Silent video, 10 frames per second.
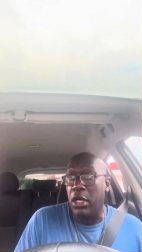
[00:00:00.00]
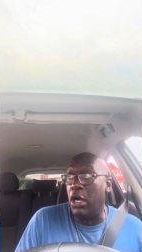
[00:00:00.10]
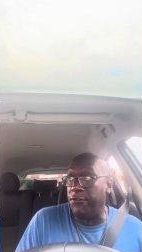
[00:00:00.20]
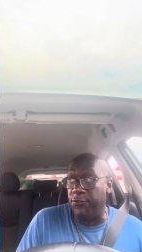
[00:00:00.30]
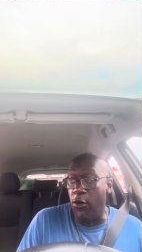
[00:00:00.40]

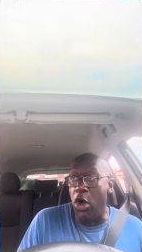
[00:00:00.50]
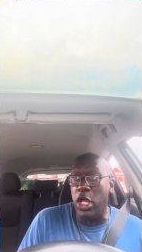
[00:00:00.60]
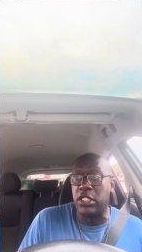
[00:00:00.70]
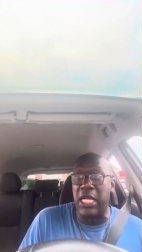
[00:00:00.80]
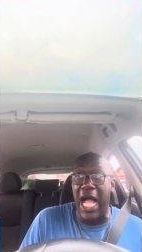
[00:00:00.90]
a
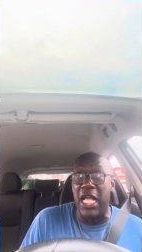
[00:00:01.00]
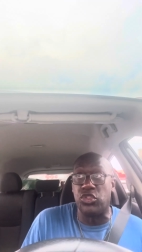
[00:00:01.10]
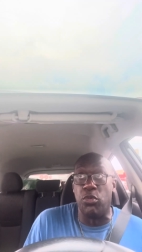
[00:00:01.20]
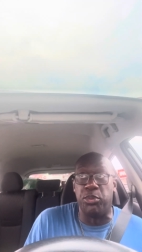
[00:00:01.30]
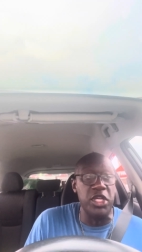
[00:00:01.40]
false
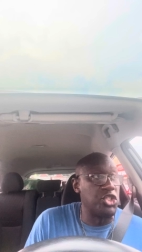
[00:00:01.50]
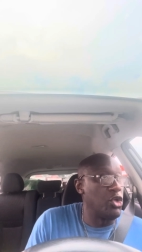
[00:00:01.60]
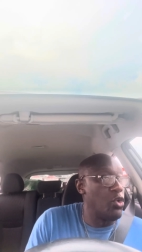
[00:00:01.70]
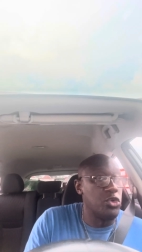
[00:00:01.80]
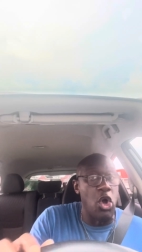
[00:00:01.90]
gospel preacher
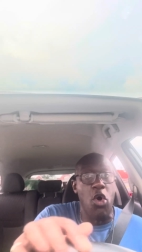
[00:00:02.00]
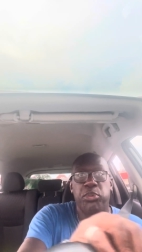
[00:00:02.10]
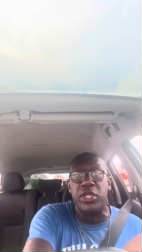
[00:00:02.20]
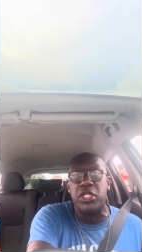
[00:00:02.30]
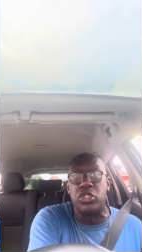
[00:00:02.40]
who don't
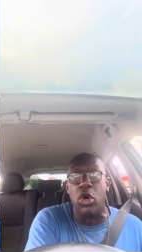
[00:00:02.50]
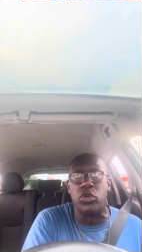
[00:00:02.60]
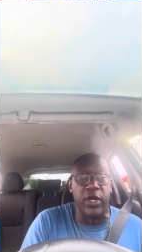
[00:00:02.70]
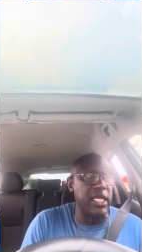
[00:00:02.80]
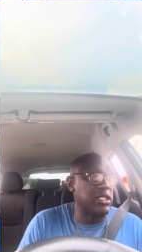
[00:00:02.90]
preach no
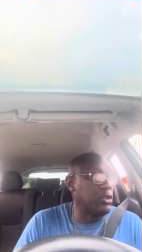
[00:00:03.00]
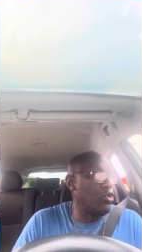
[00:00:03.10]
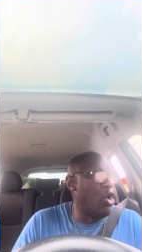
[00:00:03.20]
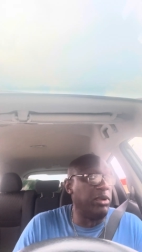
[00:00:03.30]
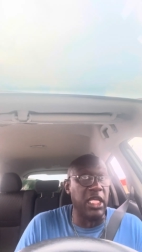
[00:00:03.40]
grace and who
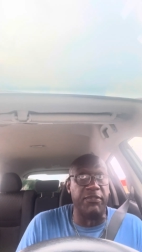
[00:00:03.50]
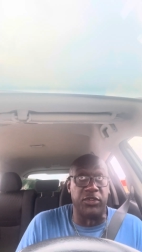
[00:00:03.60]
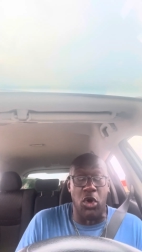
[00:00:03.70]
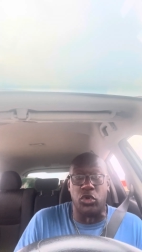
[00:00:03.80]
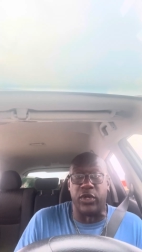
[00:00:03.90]
don't believe in
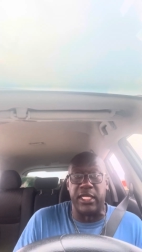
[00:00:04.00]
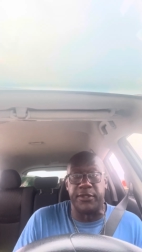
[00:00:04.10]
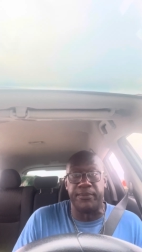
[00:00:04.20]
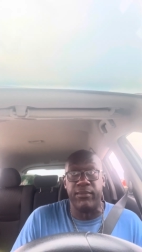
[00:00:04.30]
no grace.